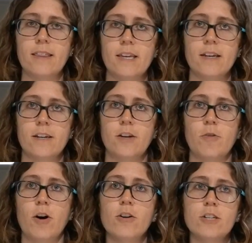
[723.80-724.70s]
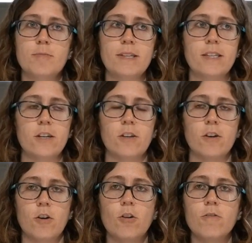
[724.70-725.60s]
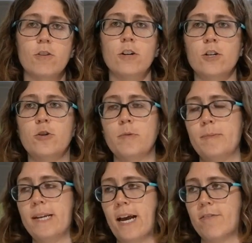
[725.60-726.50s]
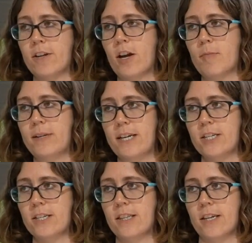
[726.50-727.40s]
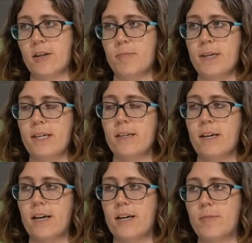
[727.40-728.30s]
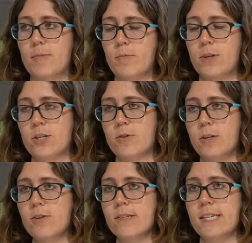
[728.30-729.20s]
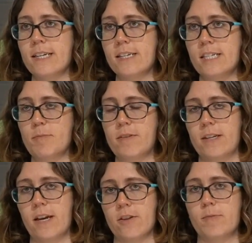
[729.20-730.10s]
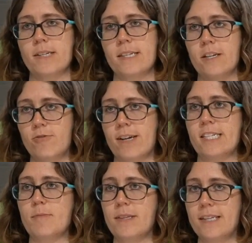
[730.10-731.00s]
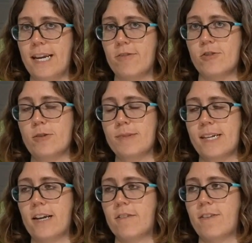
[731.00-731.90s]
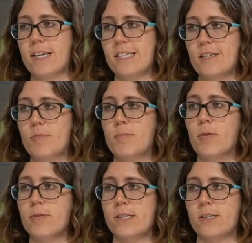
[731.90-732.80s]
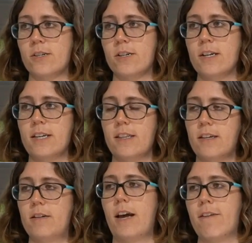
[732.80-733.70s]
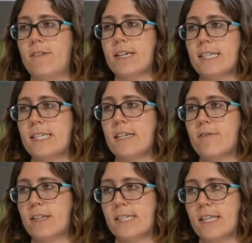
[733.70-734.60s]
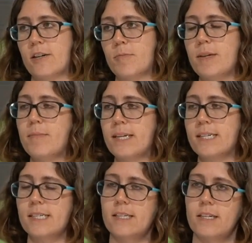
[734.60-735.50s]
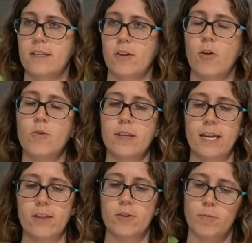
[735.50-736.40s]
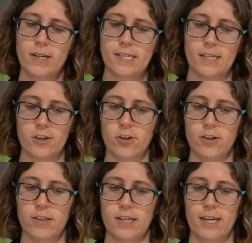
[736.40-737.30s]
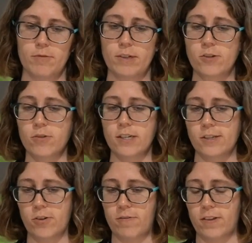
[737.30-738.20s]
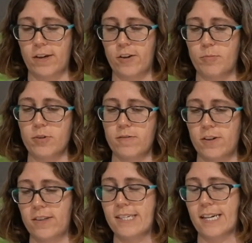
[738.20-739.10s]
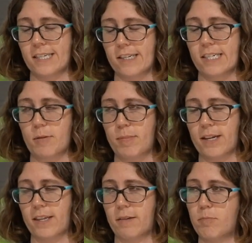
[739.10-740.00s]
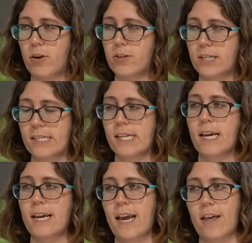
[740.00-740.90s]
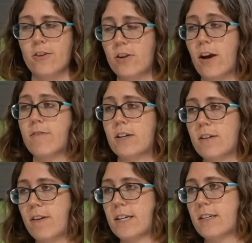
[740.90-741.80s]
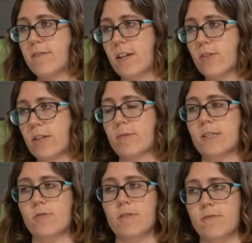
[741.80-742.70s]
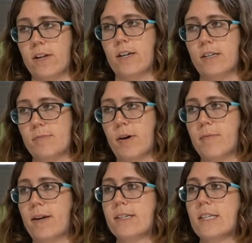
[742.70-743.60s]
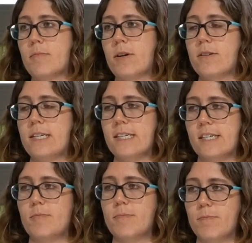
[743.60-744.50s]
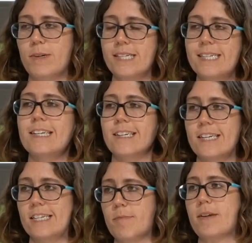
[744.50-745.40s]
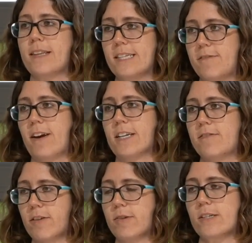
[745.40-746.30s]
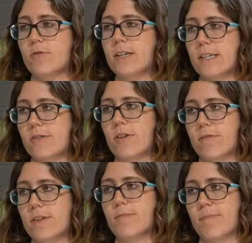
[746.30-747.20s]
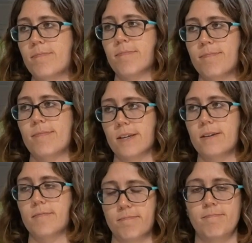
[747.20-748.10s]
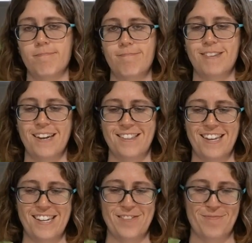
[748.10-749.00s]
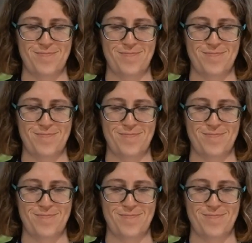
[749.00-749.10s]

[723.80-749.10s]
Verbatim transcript: And I think you know, ultimately, uh, overall goal would be to have a combination therapy, um, which using some of the other ones that address some of the downstream side effects to bolster the efficacy of this therapy, because the only other ones that currently can restore dystrophin that are approved are these exon skipping approaches, and they're not very effective. They only restore very small amounts of the protein, so we still need something that's effective at restoring dystrophin. Yeah. Thank you. Yeah, thank you.